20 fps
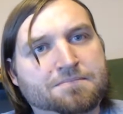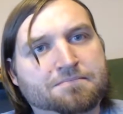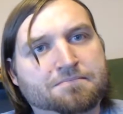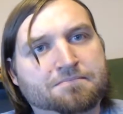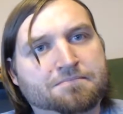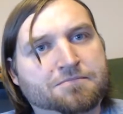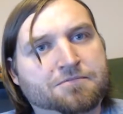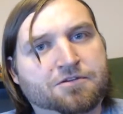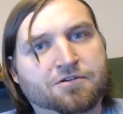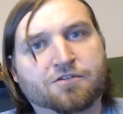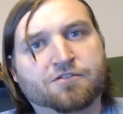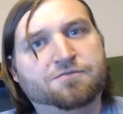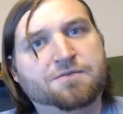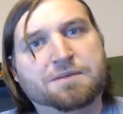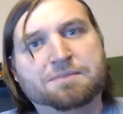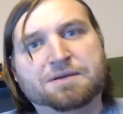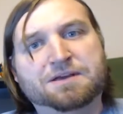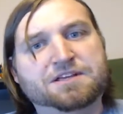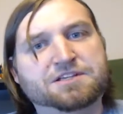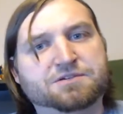2 of my
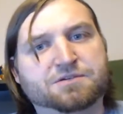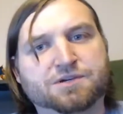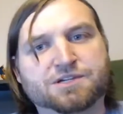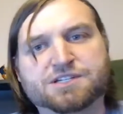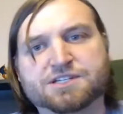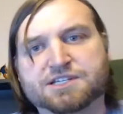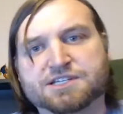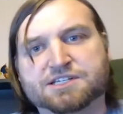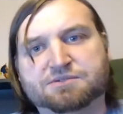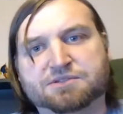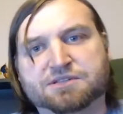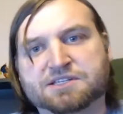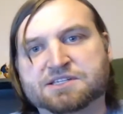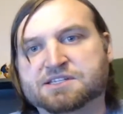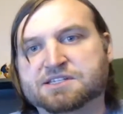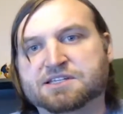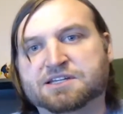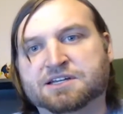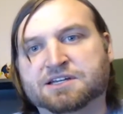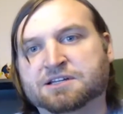biggest wish lists with this
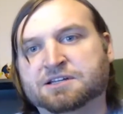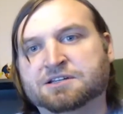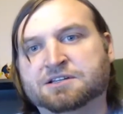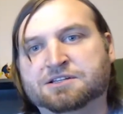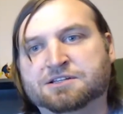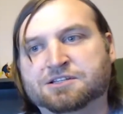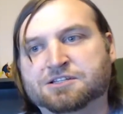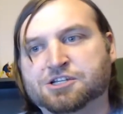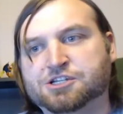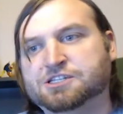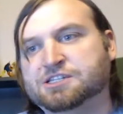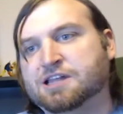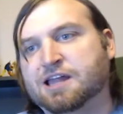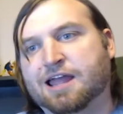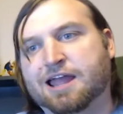thing. Just